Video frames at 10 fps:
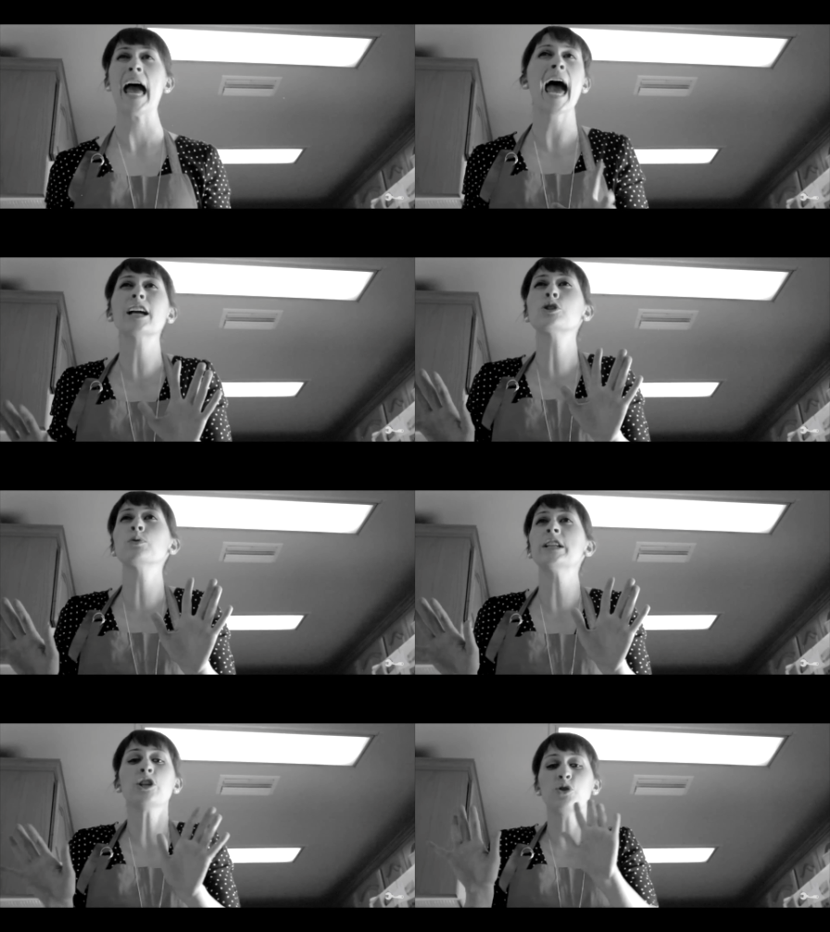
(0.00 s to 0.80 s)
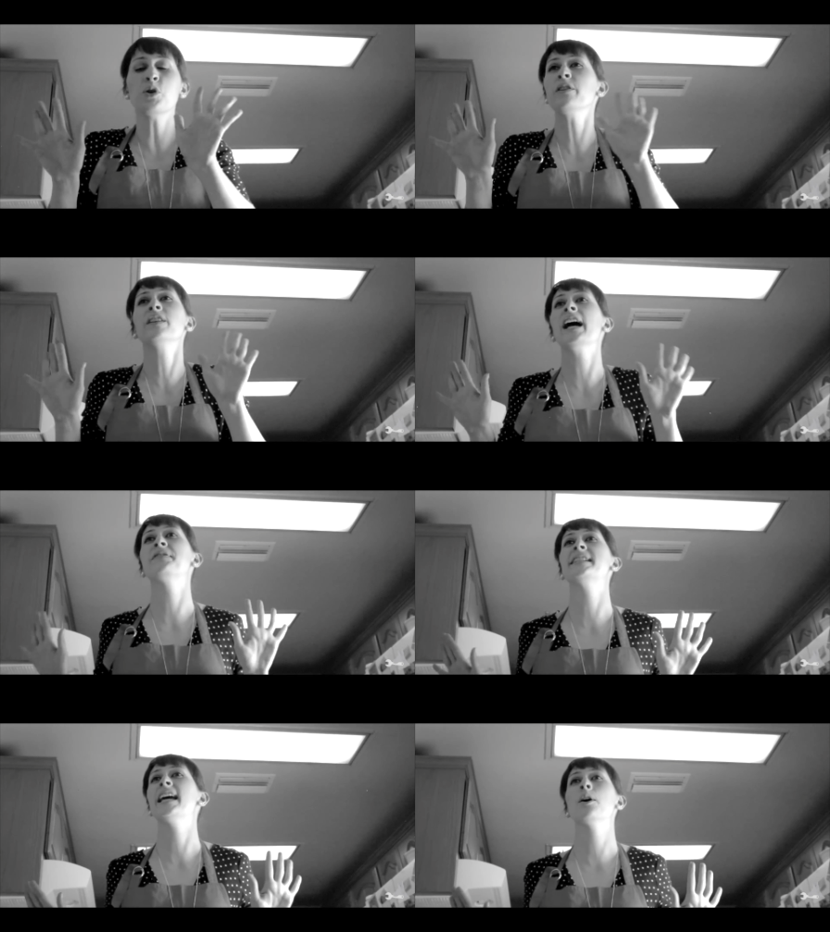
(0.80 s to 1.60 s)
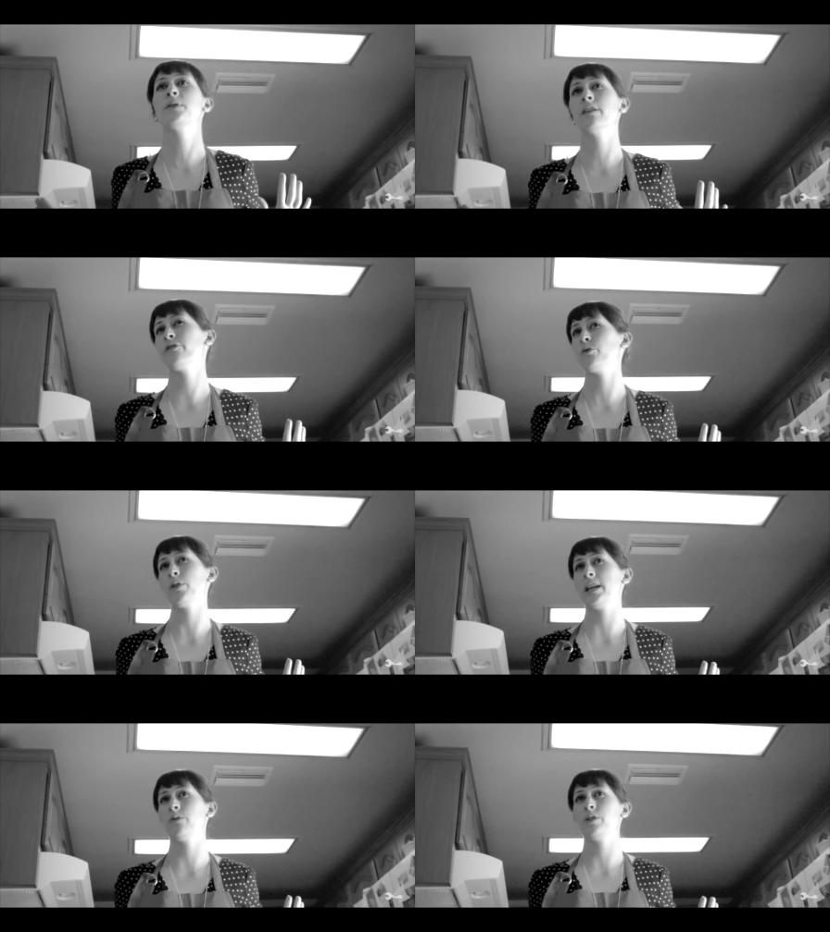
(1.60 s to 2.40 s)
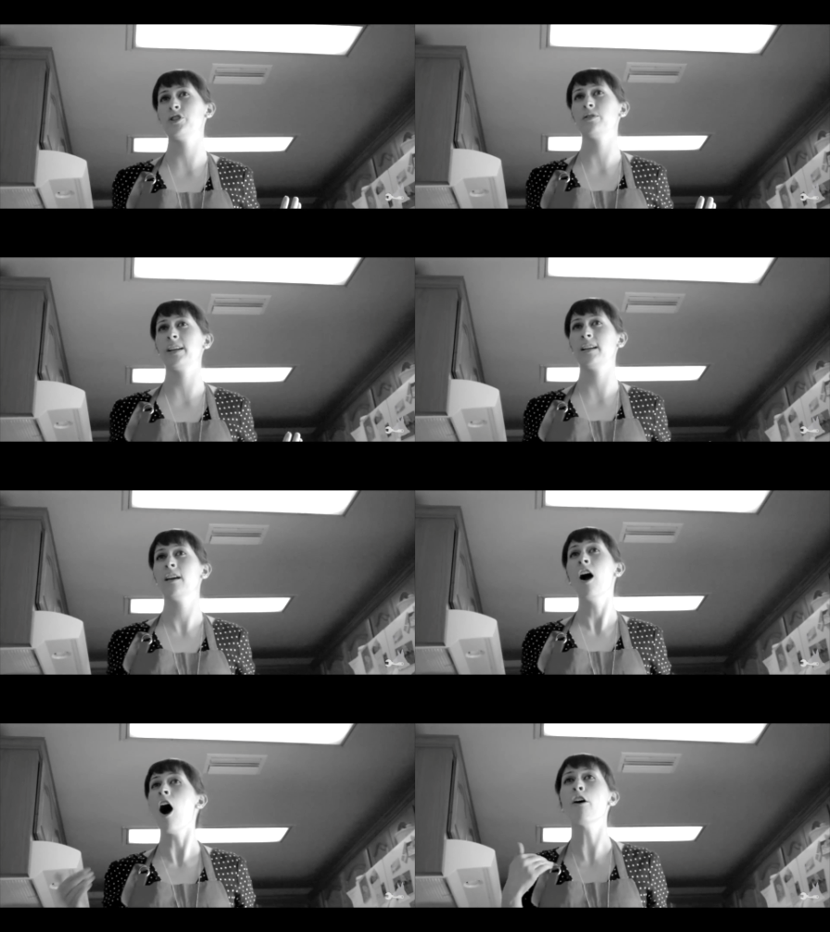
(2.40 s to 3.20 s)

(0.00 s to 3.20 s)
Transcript: Actually, you don't even have to tell me if you're running rich or lean.